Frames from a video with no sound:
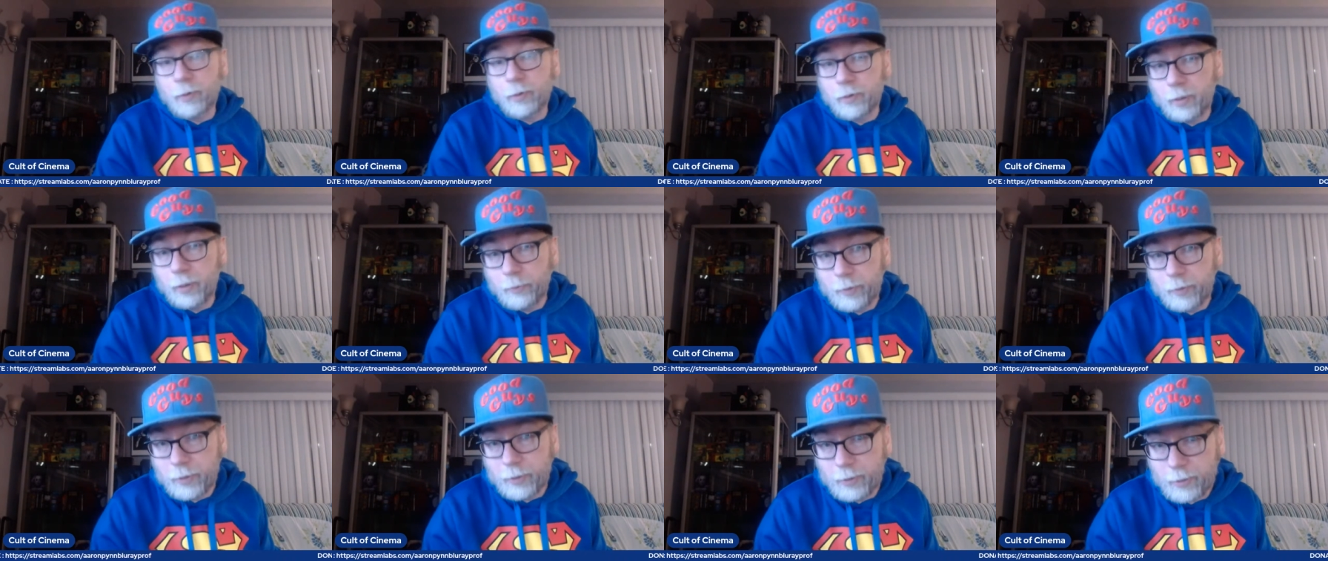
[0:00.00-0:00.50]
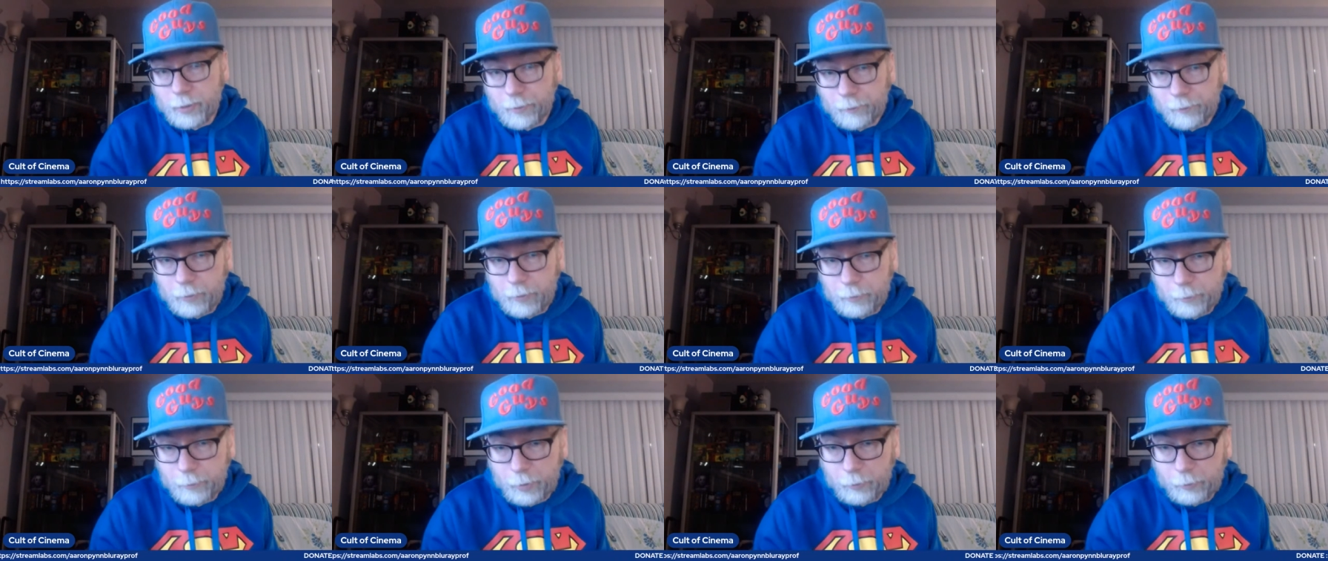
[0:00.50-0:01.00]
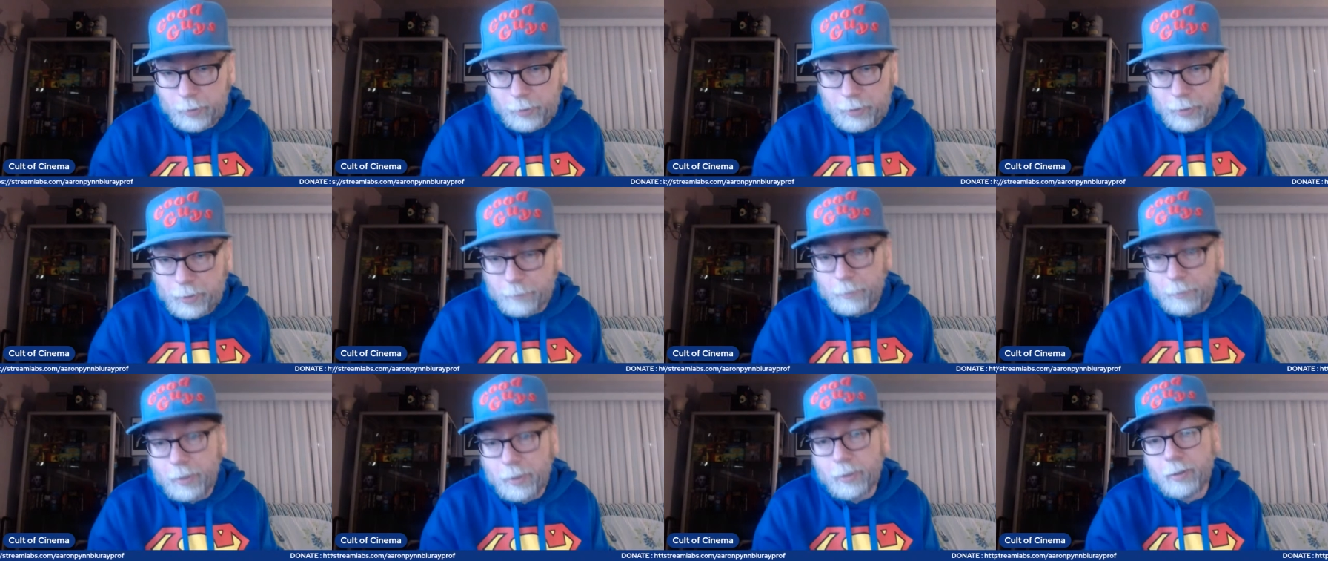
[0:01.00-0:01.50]
birthday was the 7th, by the way. I
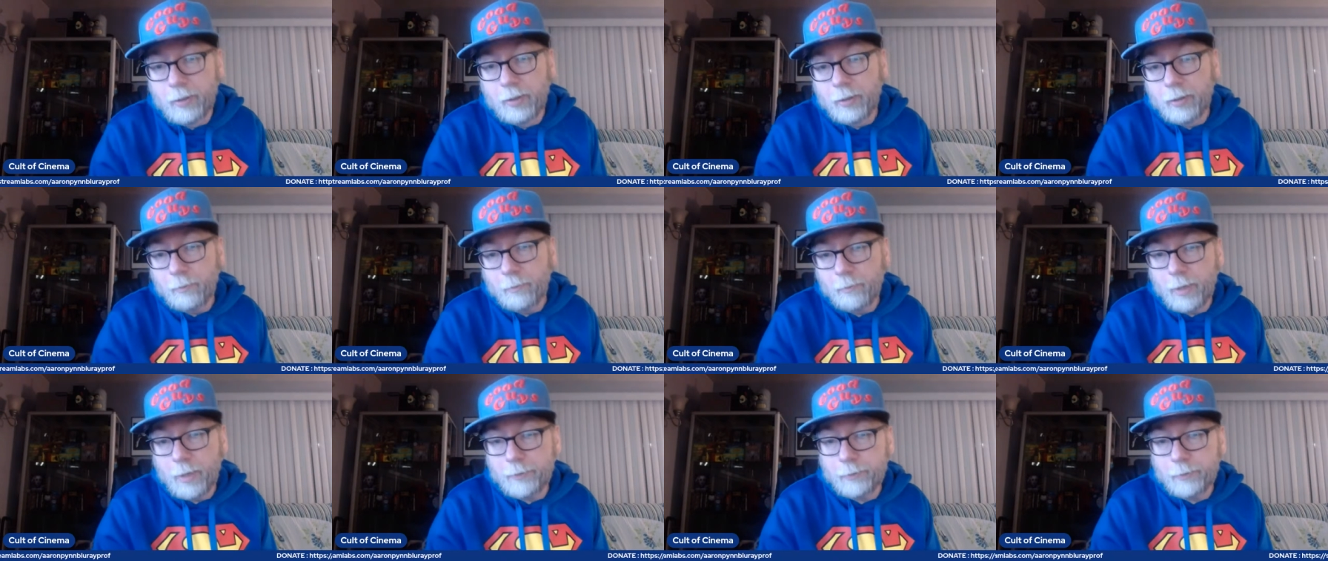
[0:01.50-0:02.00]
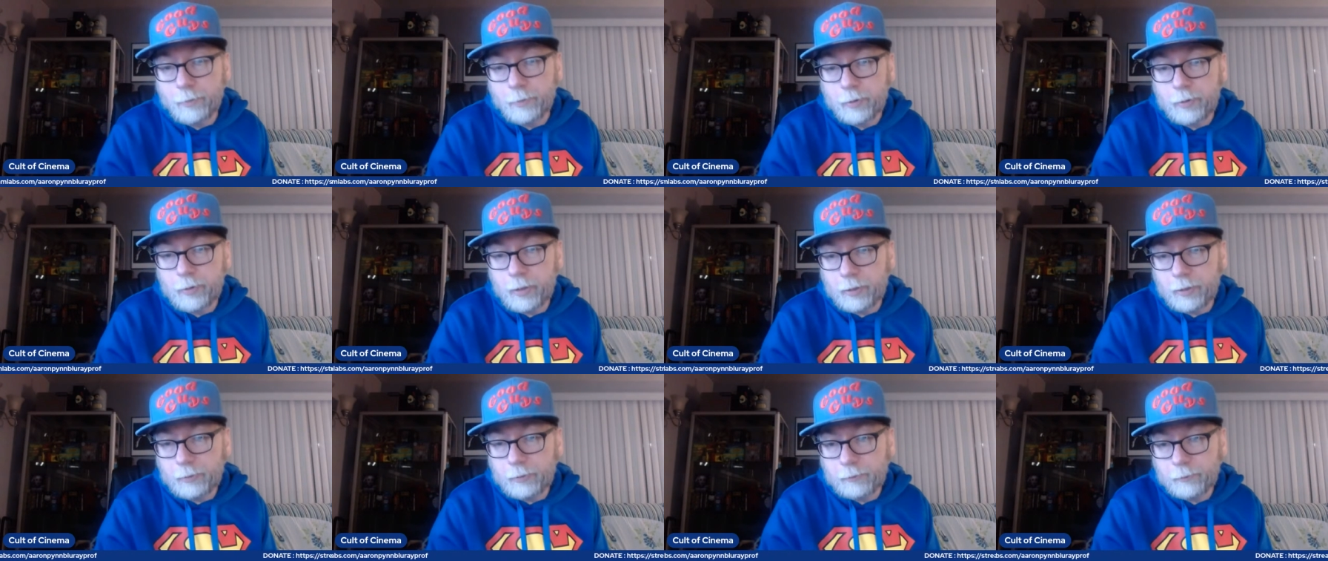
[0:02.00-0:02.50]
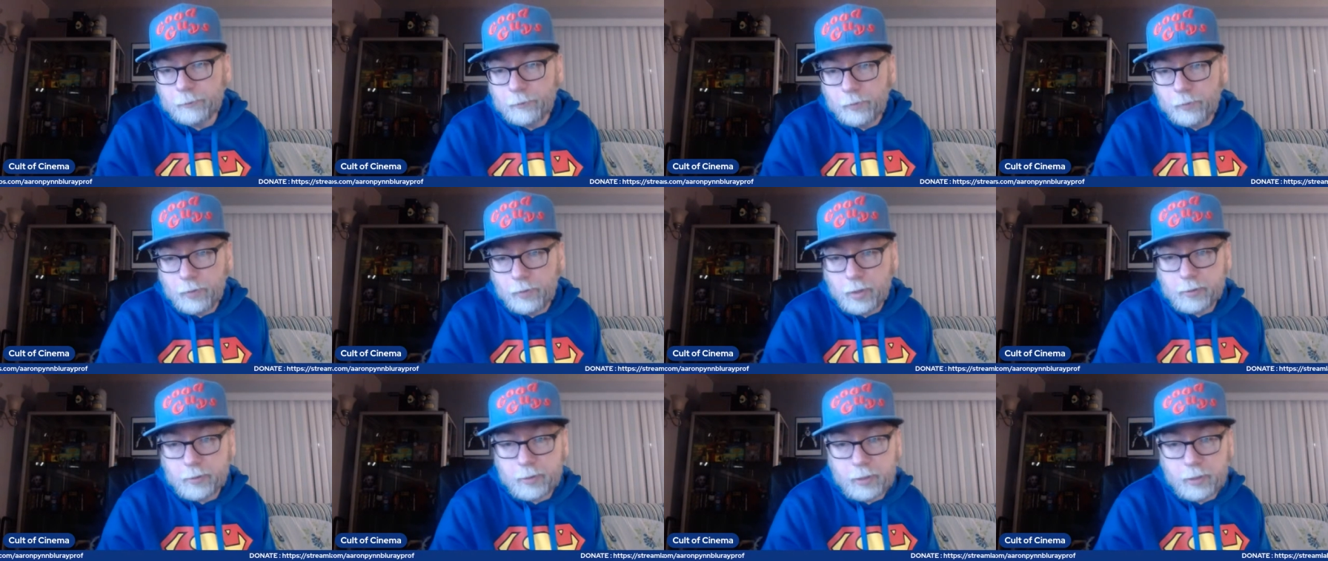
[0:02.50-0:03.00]
had my mom's birthday.
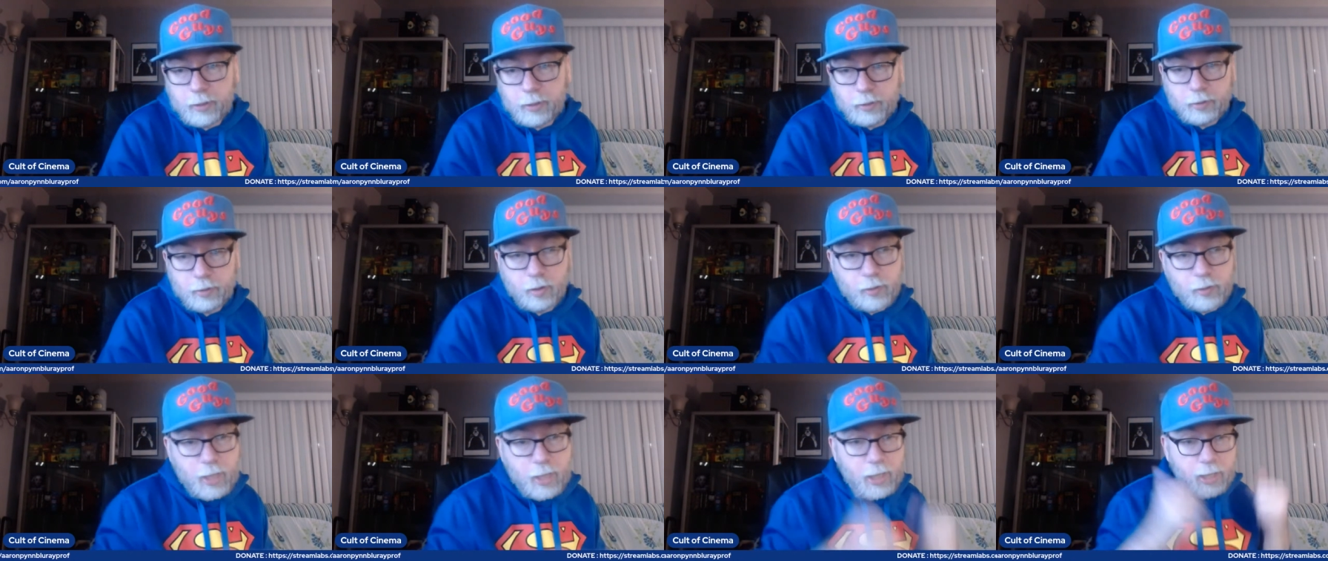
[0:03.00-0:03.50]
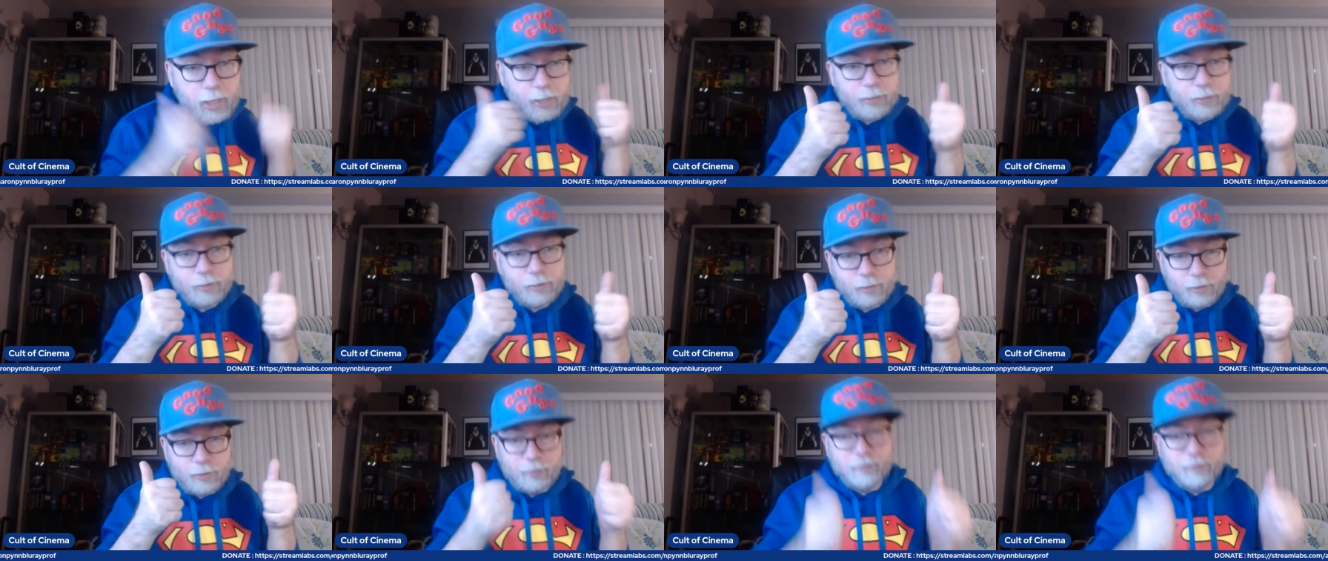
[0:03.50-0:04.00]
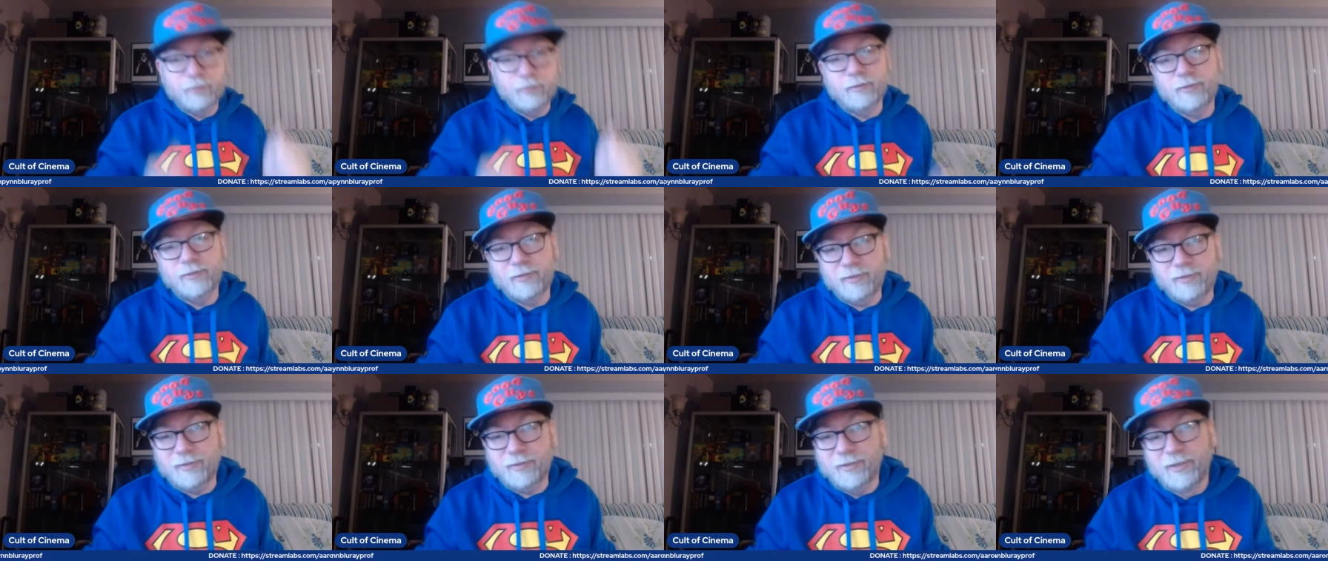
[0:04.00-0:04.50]
That's a hint. Oh, yes.
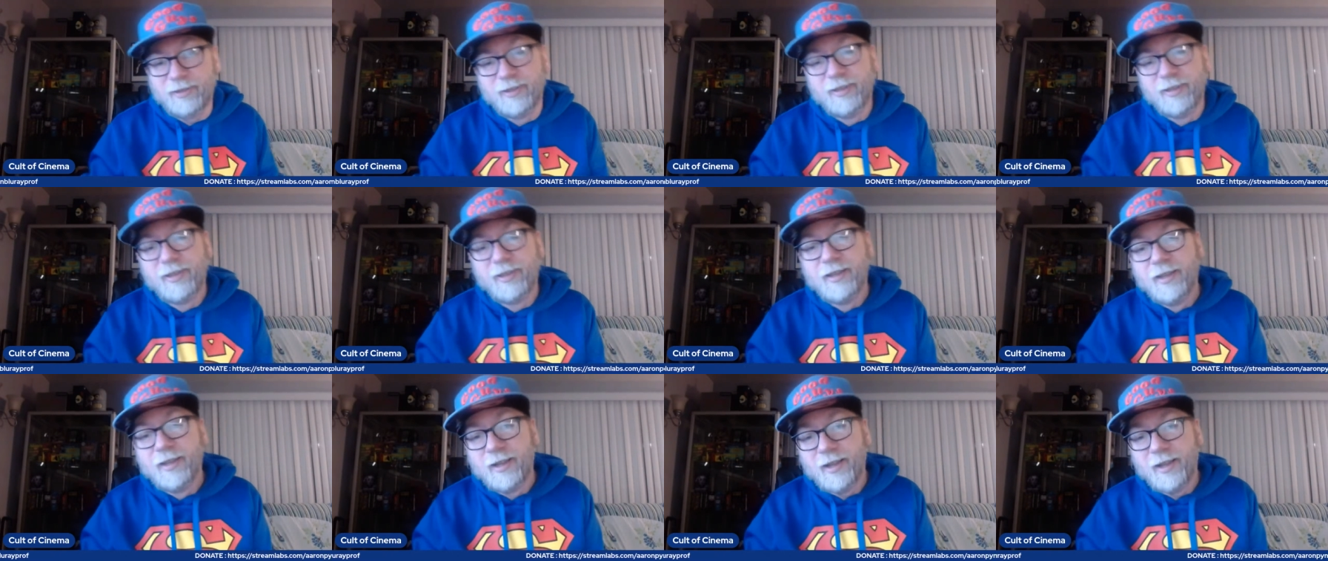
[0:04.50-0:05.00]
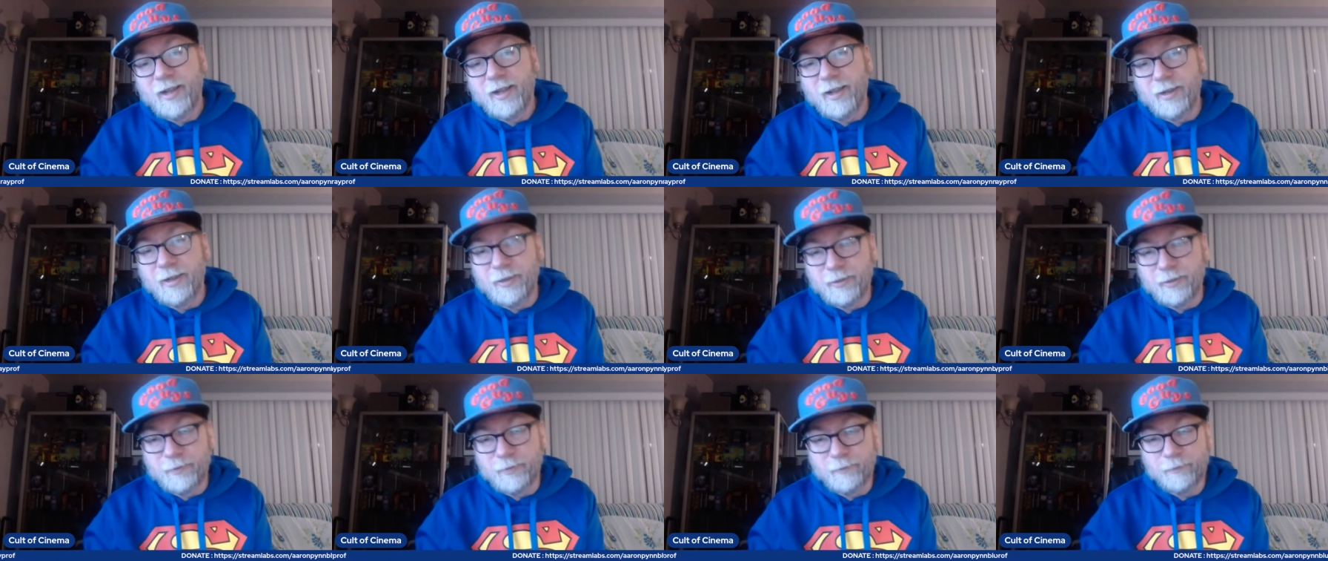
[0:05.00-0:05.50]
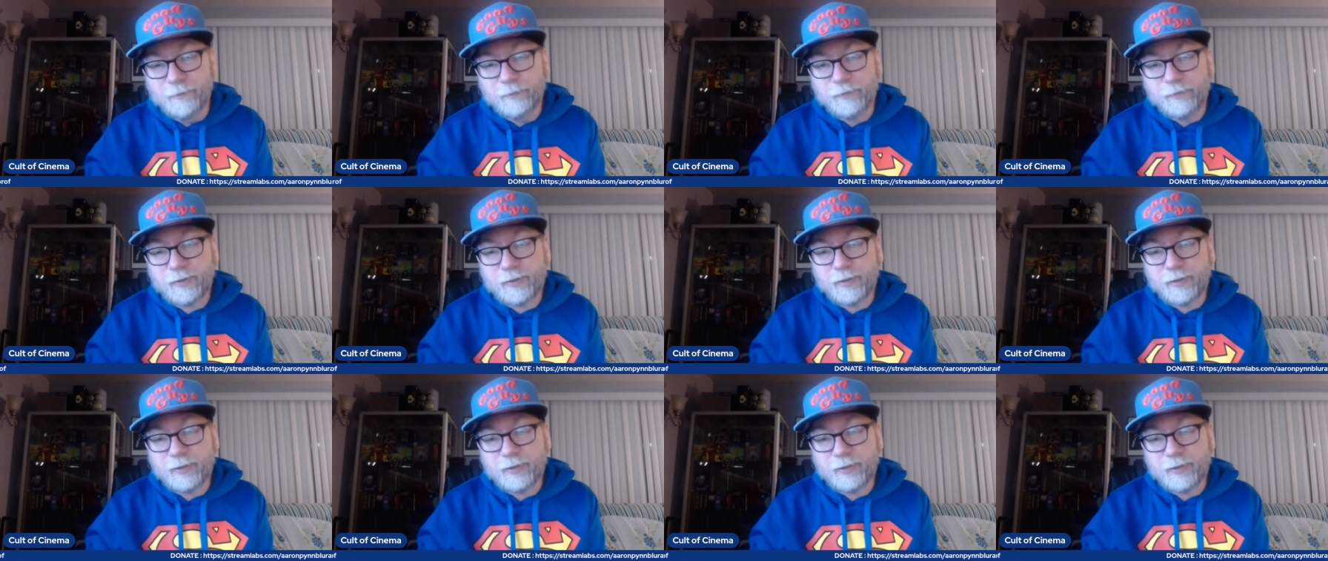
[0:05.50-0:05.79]
my